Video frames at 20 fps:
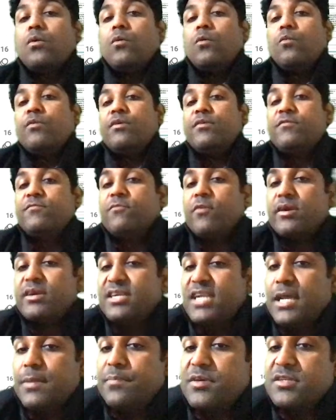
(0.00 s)
were
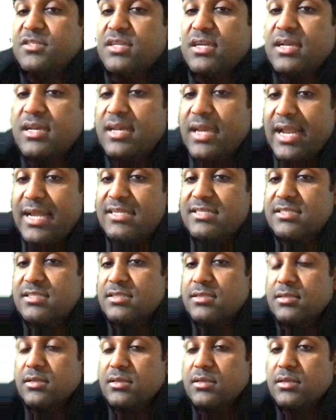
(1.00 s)
40%
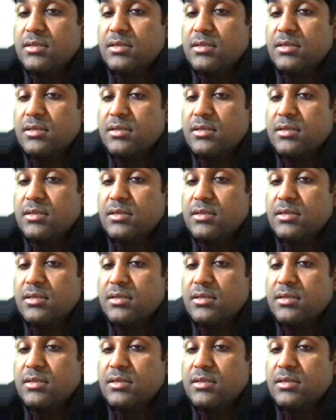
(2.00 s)
less